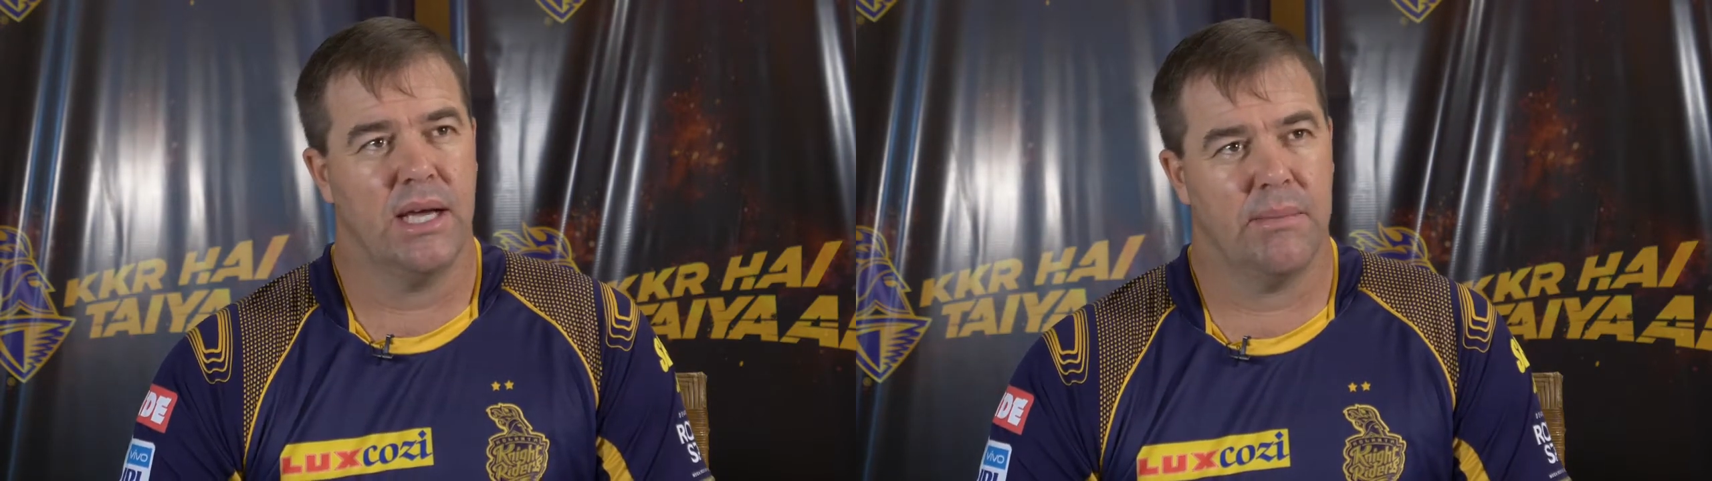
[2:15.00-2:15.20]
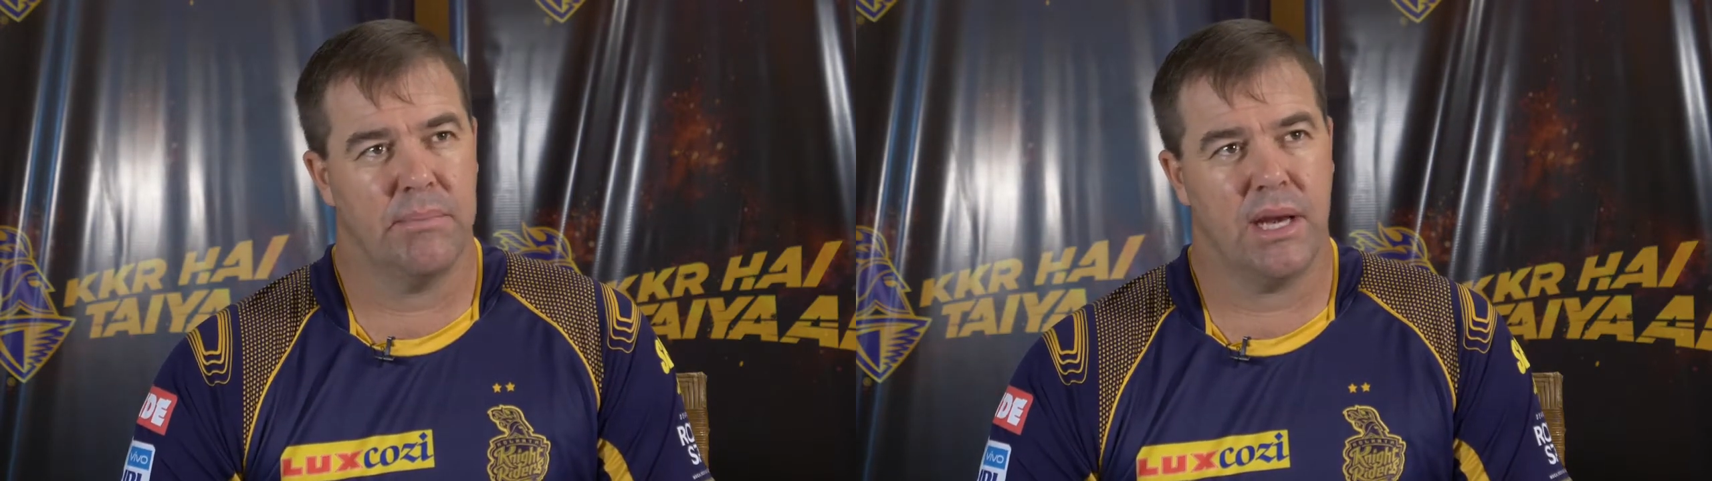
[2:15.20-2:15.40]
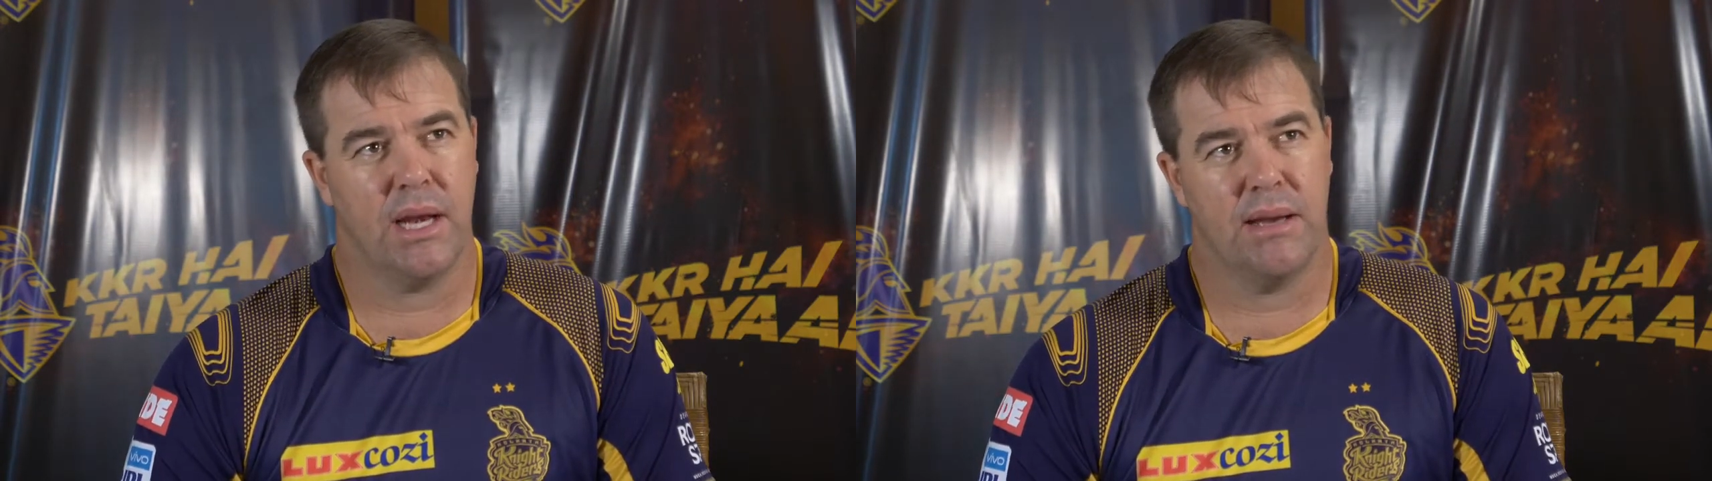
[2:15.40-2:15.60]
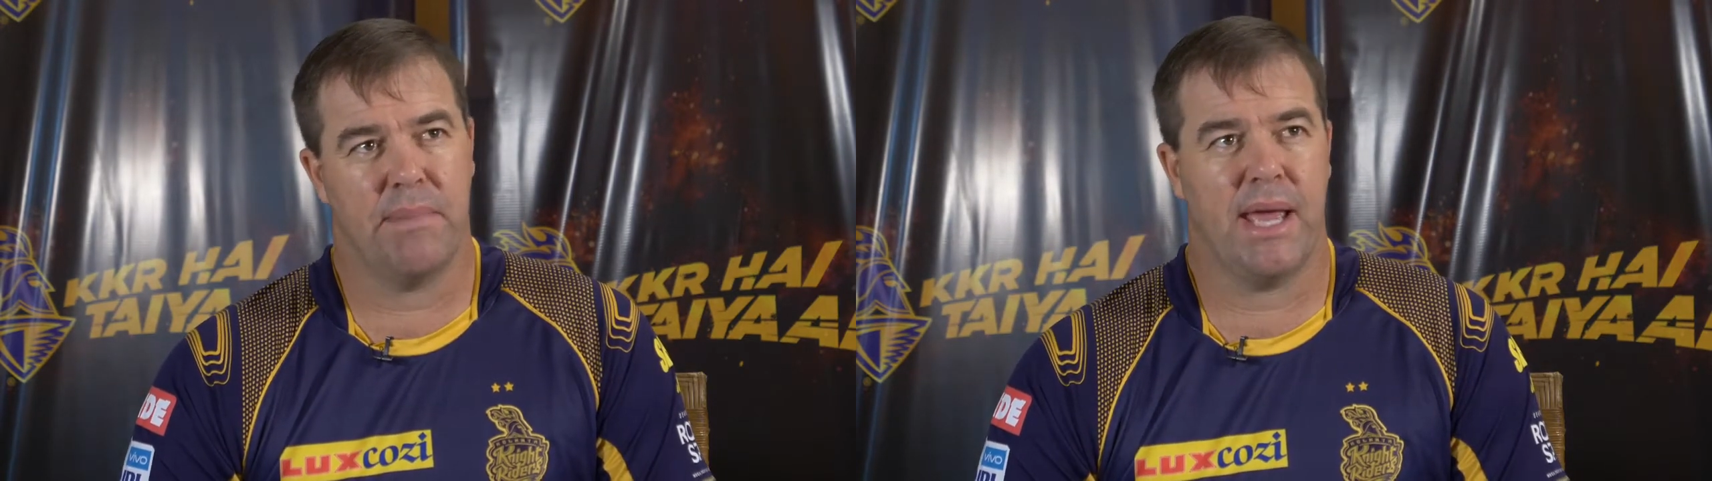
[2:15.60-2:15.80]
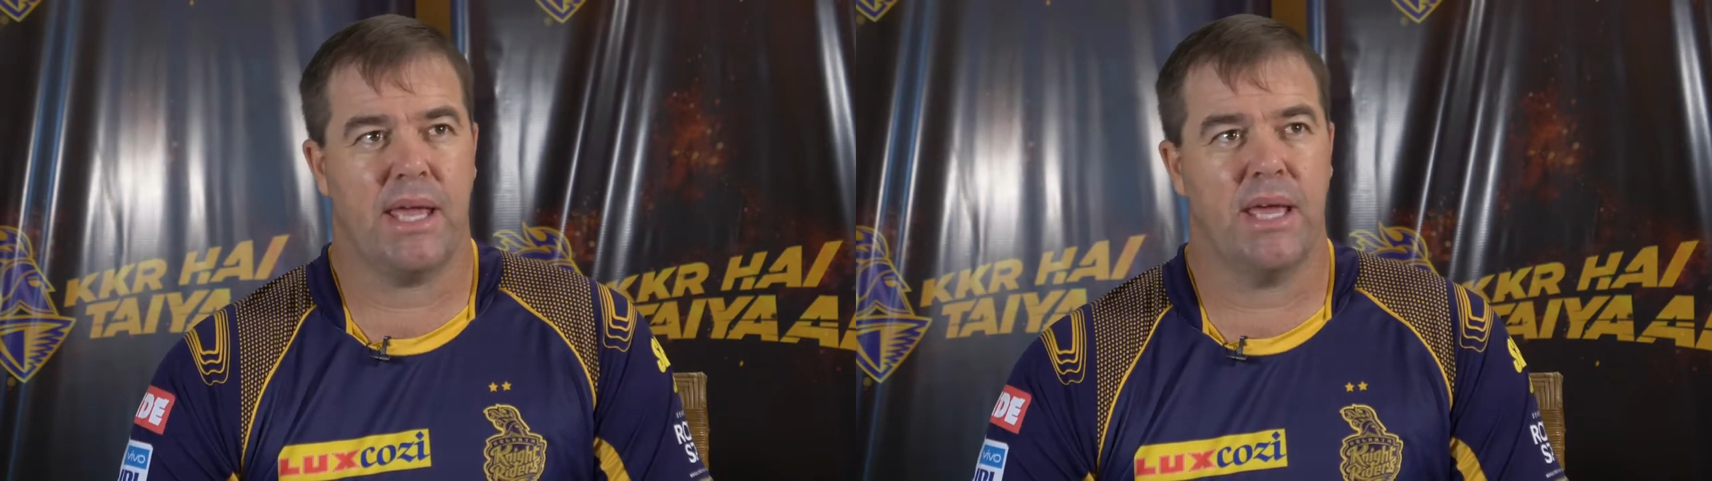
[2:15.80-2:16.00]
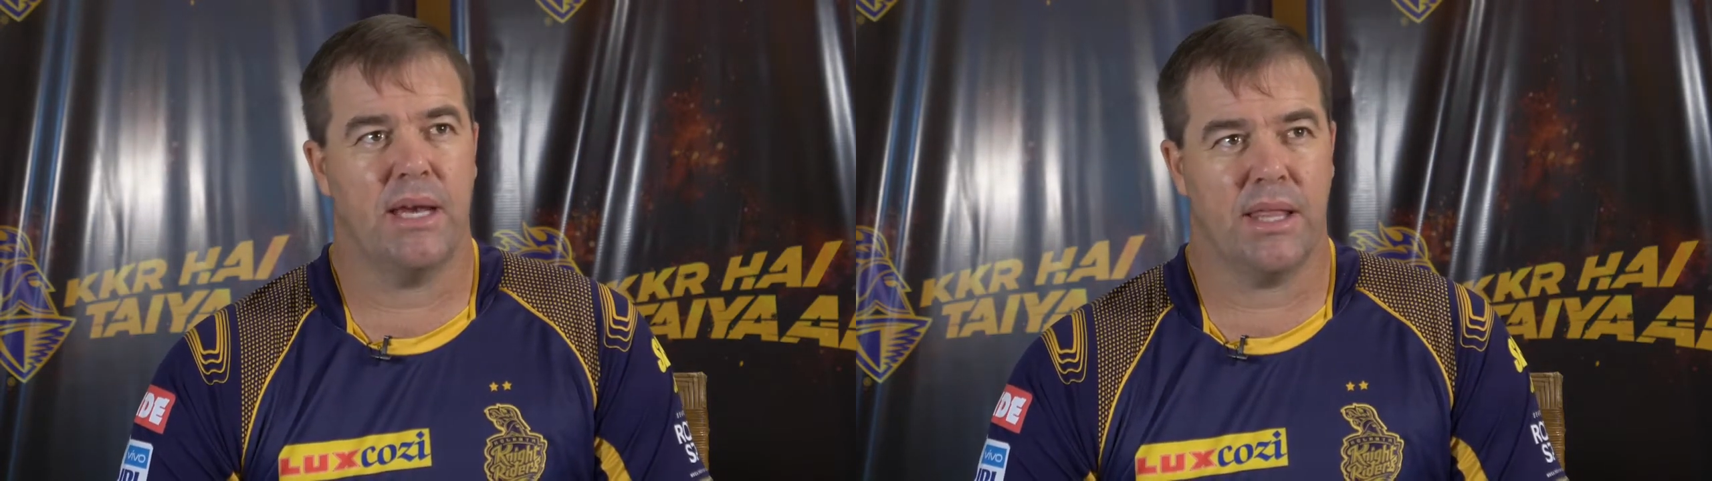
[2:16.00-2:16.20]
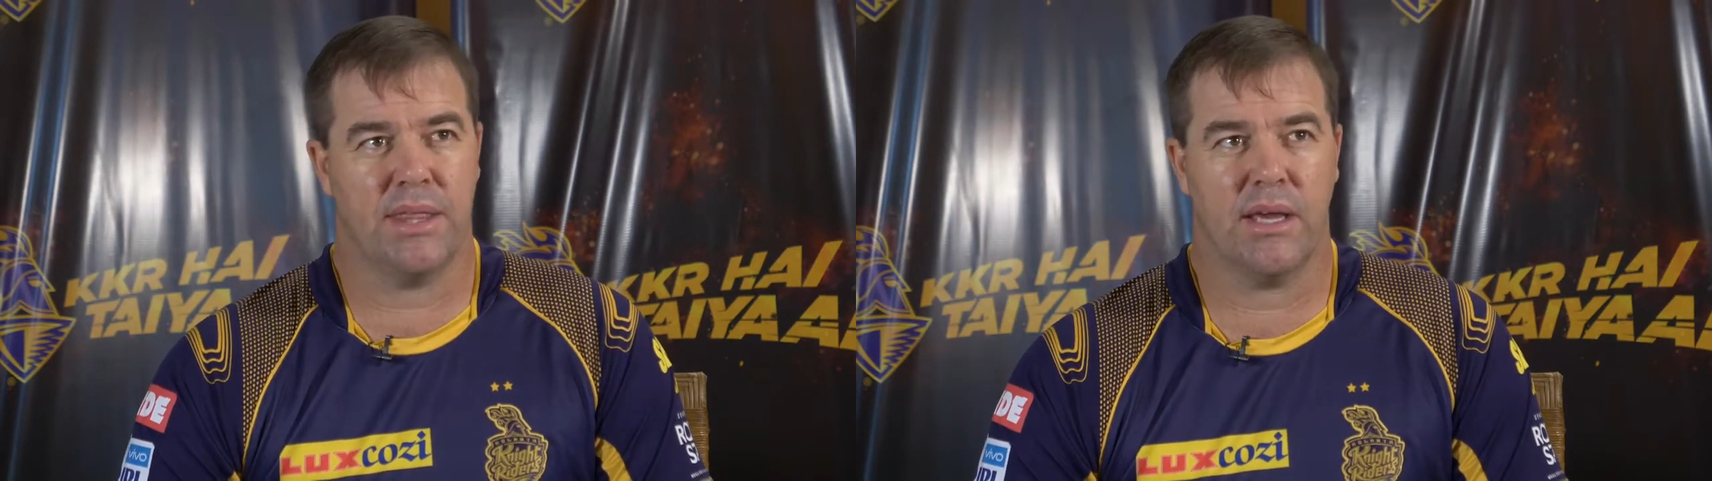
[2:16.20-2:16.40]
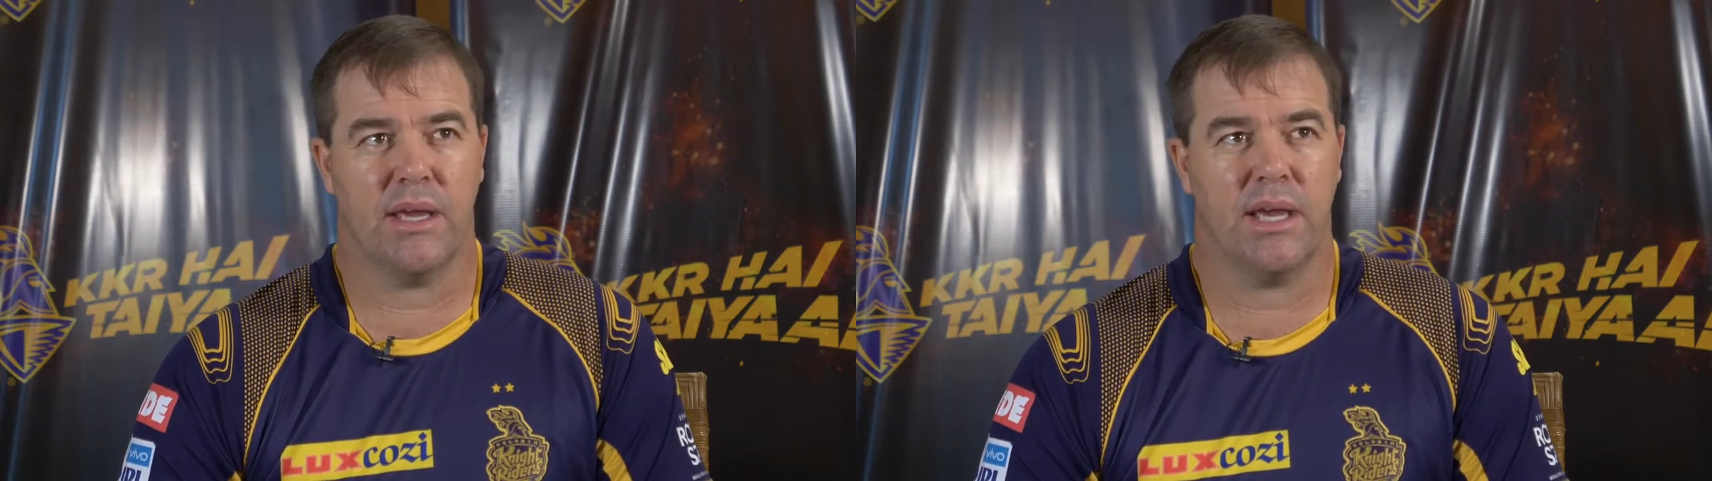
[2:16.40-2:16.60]
middle and back end, I
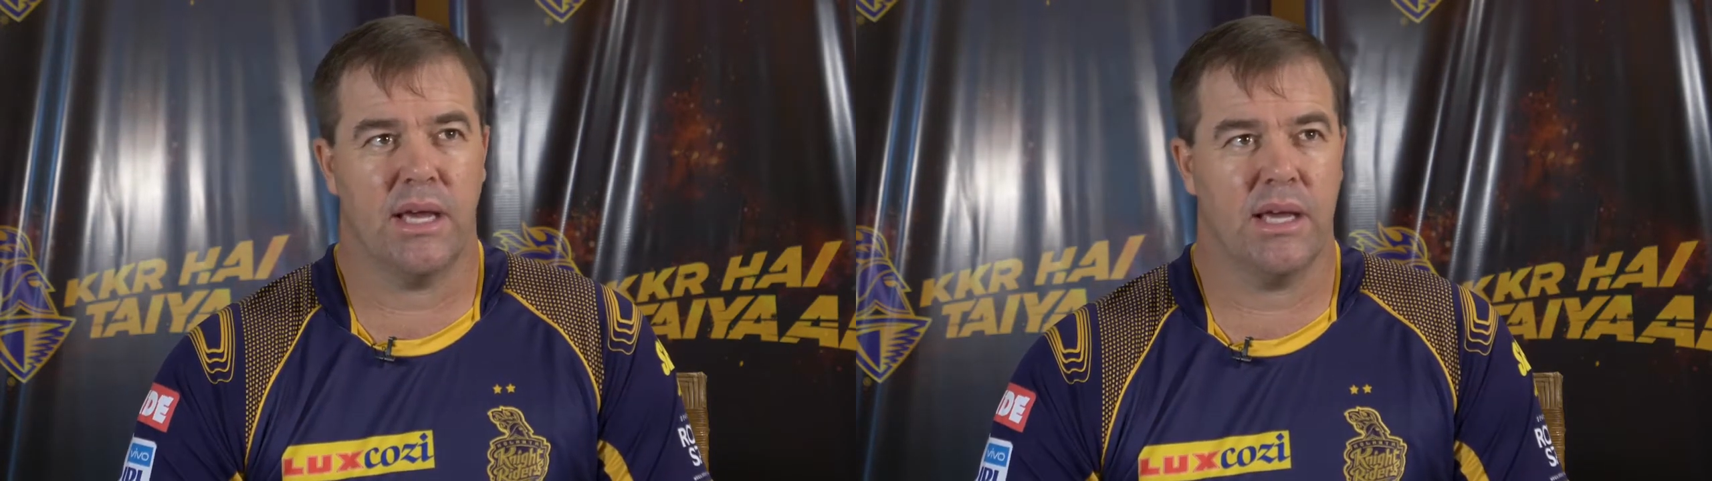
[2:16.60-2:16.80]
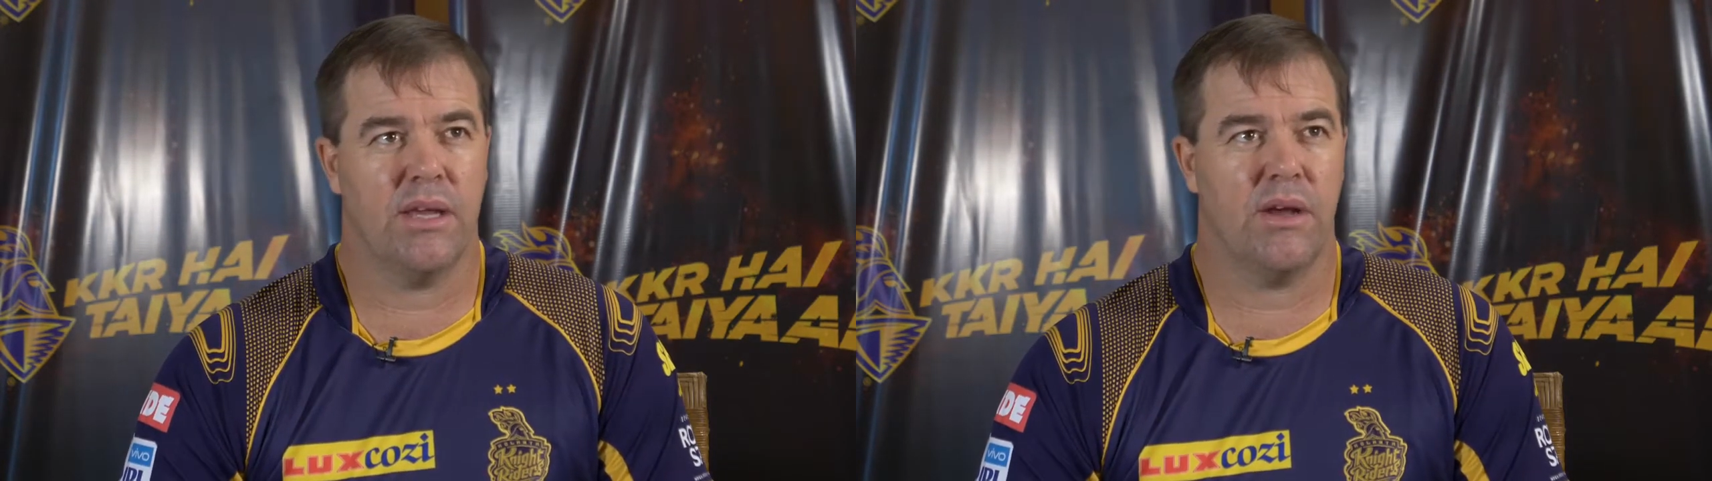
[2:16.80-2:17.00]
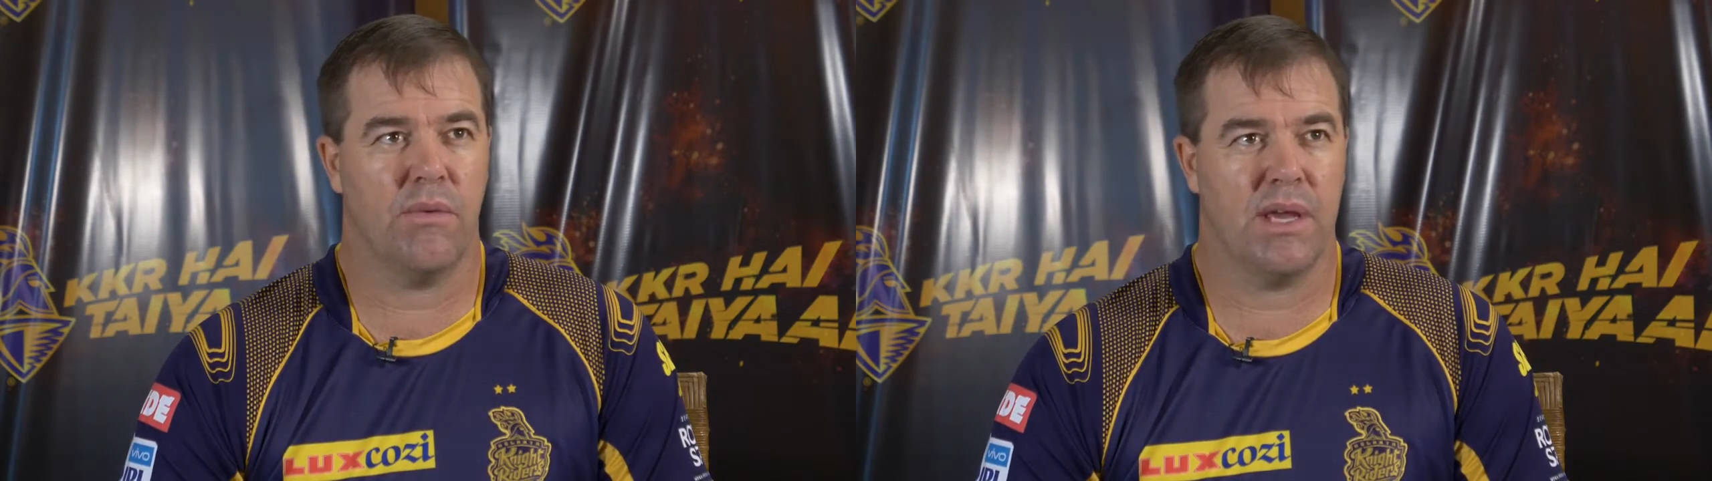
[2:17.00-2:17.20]
think you know,